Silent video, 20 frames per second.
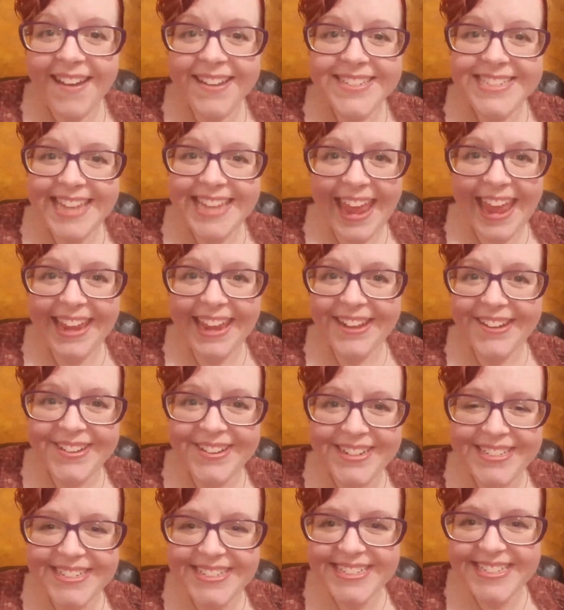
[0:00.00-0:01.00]

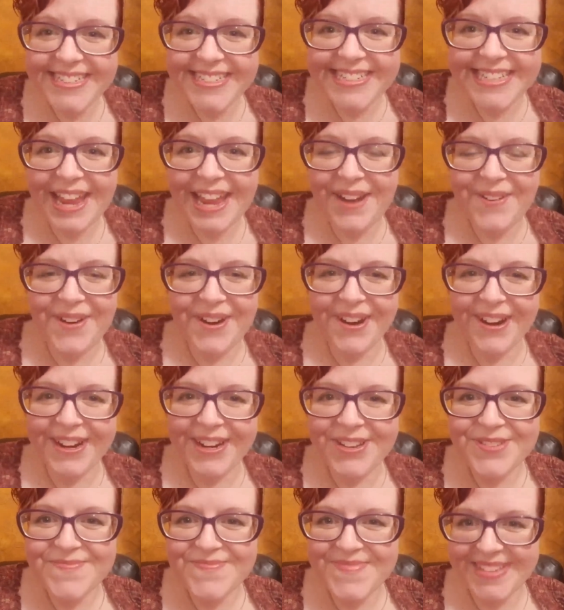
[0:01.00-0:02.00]
Taters, how are
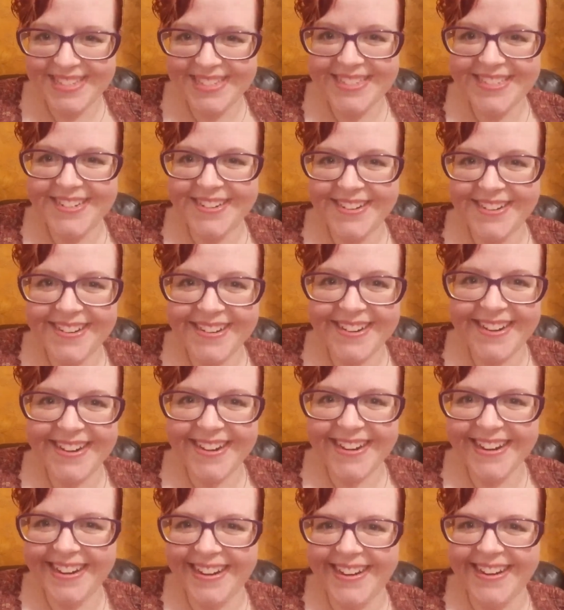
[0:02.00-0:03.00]
you,
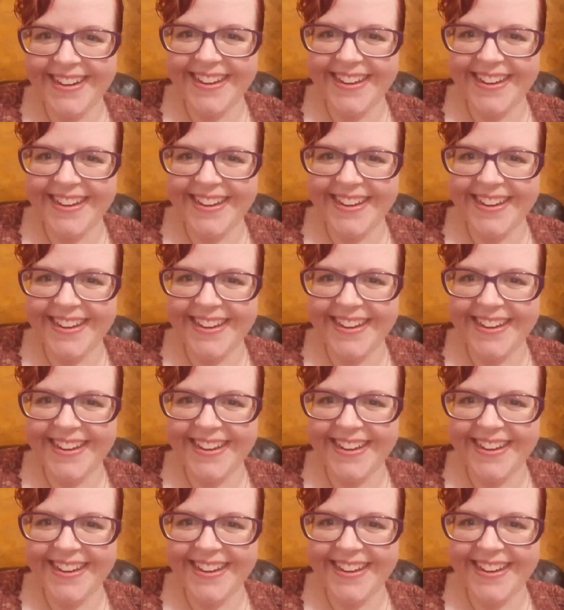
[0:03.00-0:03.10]
mister?